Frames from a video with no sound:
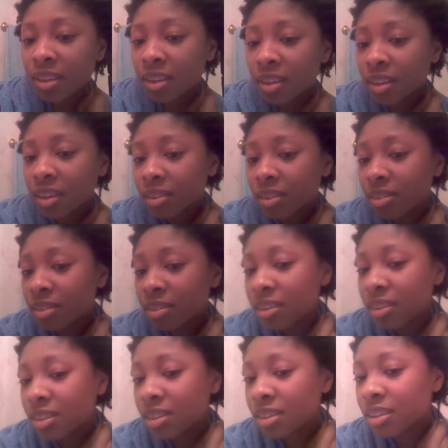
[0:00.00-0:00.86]
Uh-oh.
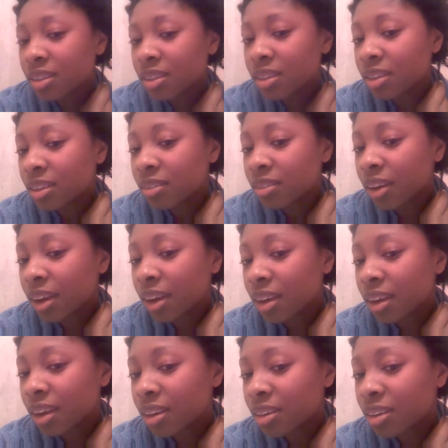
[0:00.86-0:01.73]
Let's see if I
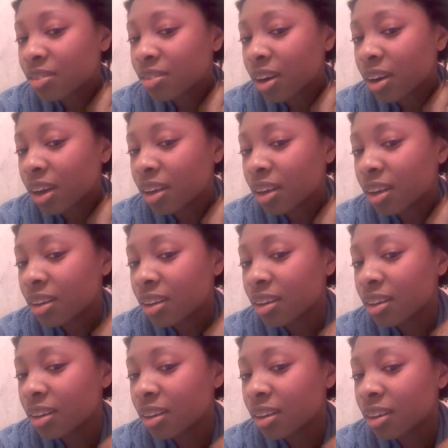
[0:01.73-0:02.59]
can get this right.
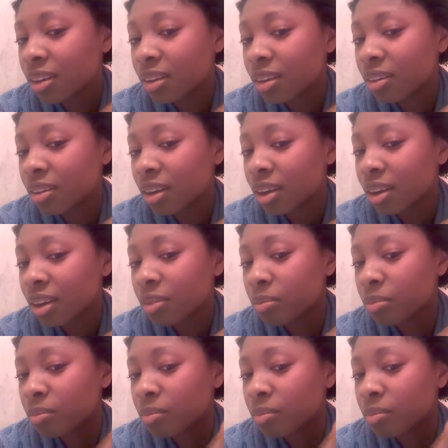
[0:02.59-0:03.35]
Okay.